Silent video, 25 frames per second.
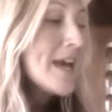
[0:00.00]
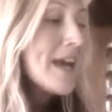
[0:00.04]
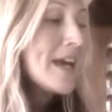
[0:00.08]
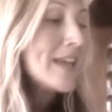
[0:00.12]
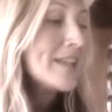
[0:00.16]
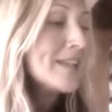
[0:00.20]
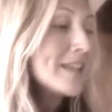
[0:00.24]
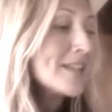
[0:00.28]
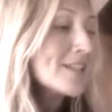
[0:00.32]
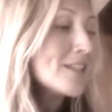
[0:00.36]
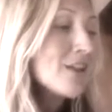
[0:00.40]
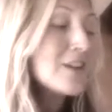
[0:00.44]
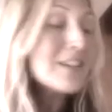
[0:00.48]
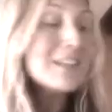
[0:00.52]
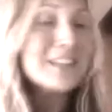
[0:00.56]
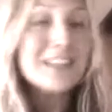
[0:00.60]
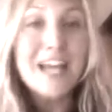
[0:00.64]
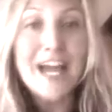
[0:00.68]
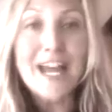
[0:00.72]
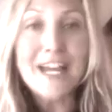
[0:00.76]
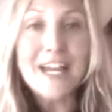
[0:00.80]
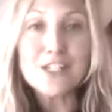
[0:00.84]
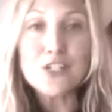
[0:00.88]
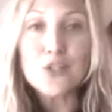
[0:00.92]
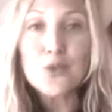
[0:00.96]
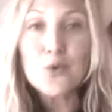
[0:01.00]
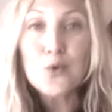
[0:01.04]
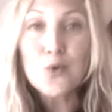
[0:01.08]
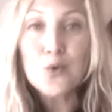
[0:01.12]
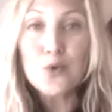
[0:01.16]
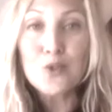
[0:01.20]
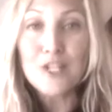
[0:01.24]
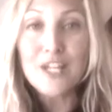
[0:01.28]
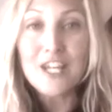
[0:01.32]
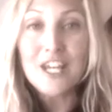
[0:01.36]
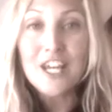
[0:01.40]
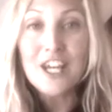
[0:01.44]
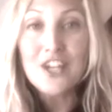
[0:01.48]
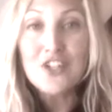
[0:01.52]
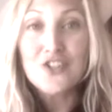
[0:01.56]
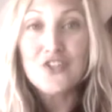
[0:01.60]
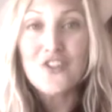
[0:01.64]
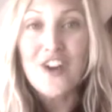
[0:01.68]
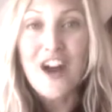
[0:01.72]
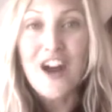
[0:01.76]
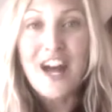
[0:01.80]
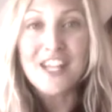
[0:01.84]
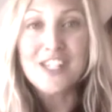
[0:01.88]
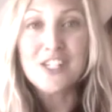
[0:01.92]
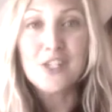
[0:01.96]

And these are light, cooling, and dry.